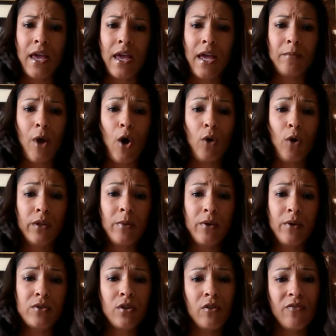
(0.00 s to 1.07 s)
And only
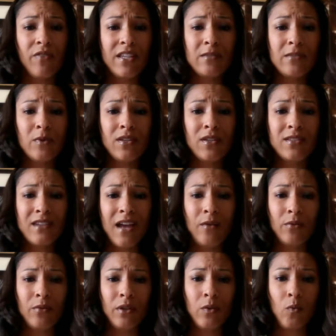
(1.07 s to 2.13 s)
posting on Facebook is not
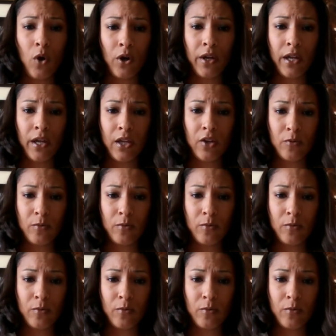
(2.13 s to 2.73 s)
really working your